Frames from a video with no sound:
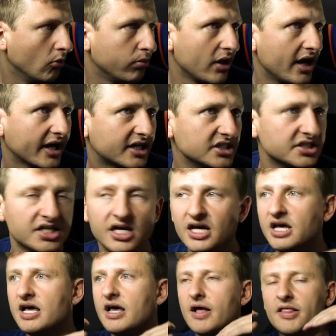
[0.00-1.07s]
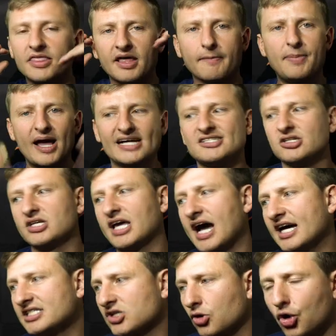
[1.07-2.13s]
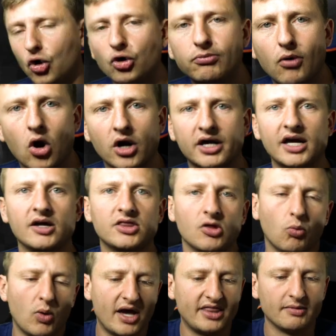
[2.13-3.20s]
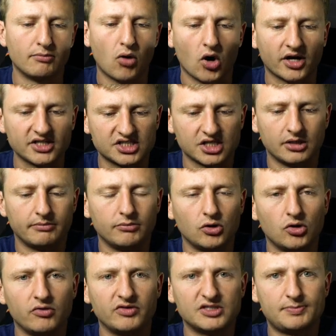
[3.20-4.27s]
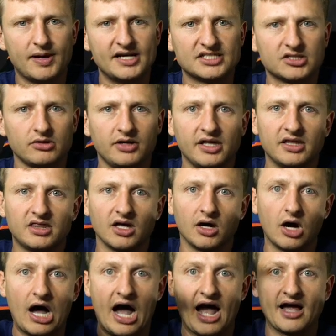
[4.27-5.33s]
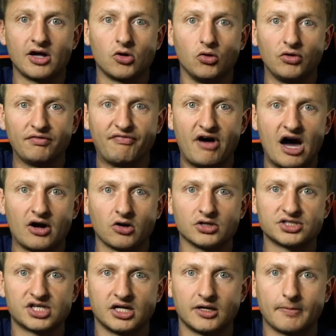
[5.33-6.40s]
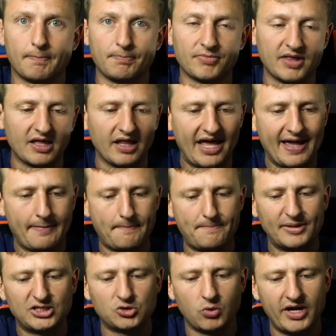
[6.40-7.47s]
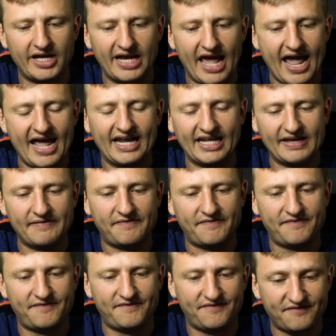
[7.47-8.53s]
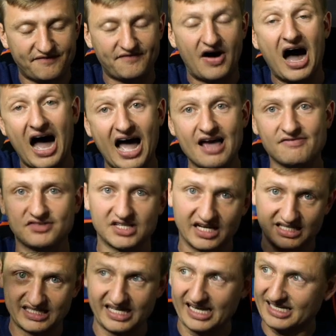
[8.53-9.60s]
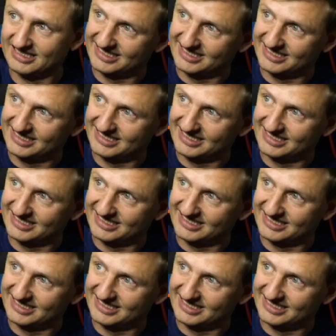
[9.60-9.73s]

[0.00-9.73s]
Oblak is basically, guys, the gold market, the way the market's going to move is basically the high gold fodder is going to, like, between eighty-five to,